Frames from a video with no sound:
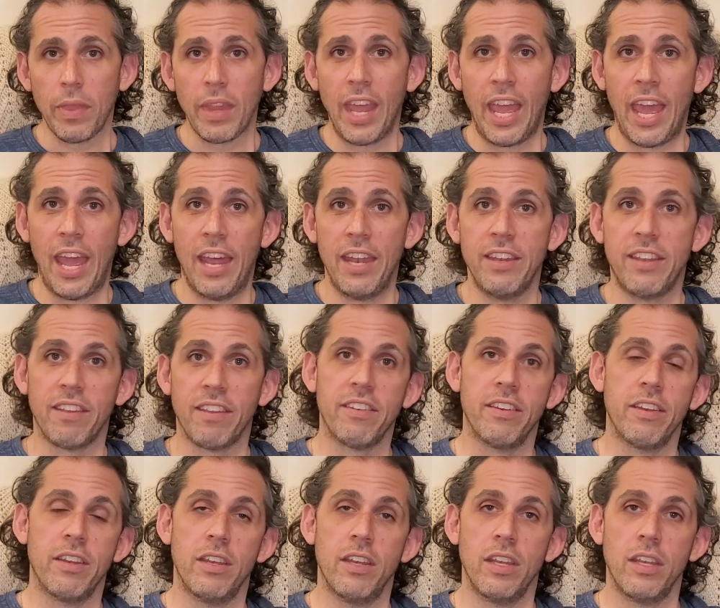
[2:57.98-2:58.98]
and
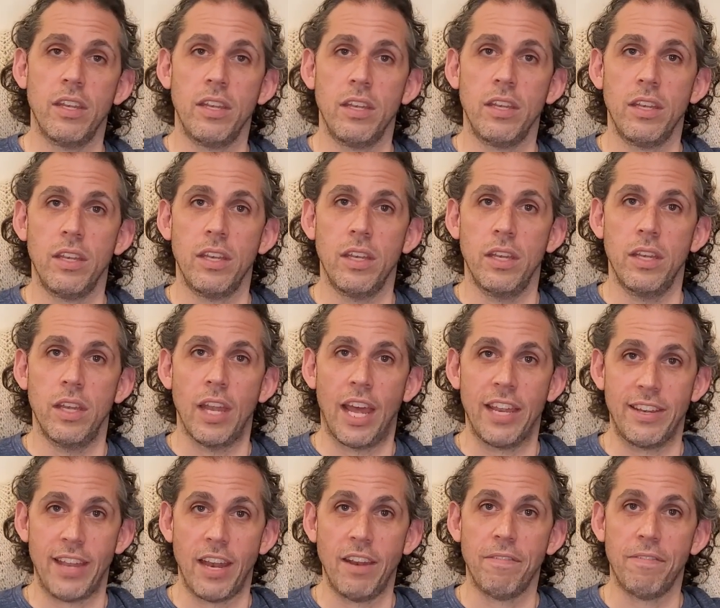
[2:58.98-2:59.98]
doesn't
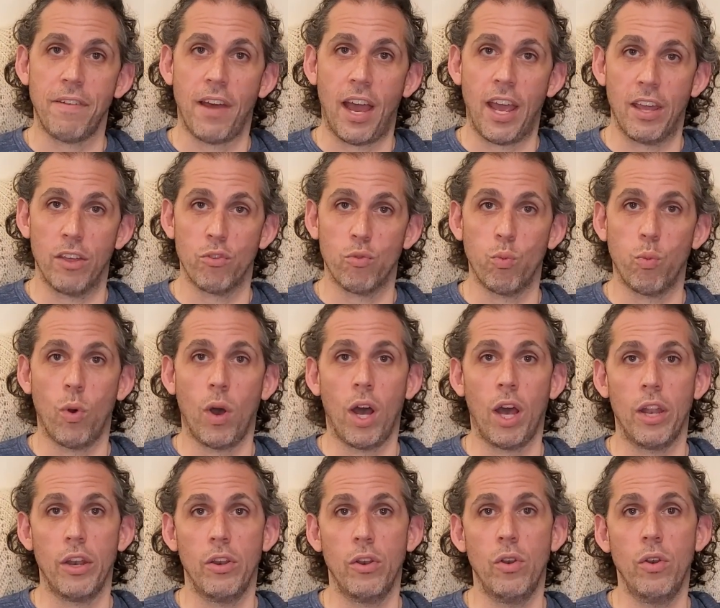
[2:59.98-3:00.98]
identify as
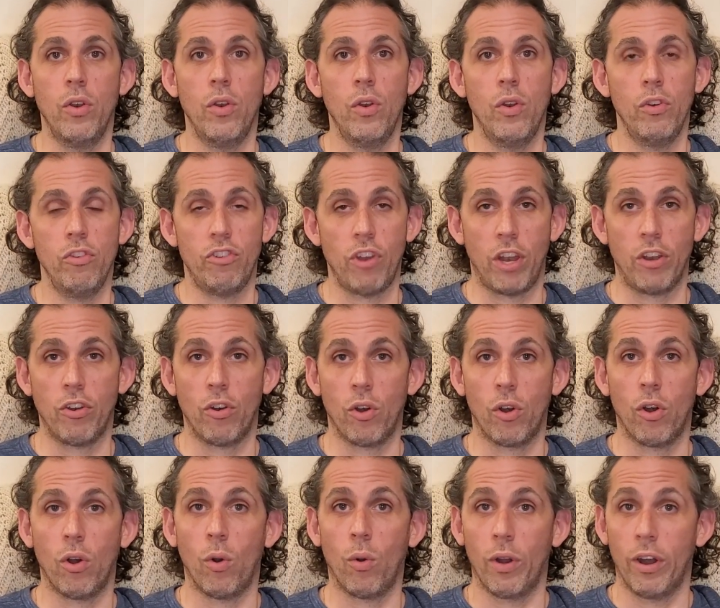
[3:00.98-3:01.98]
one
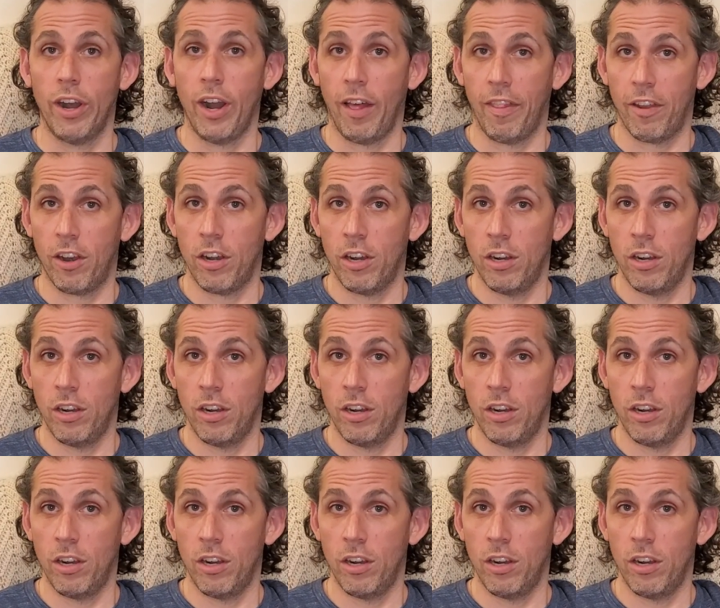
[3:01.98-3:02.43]
gender or another.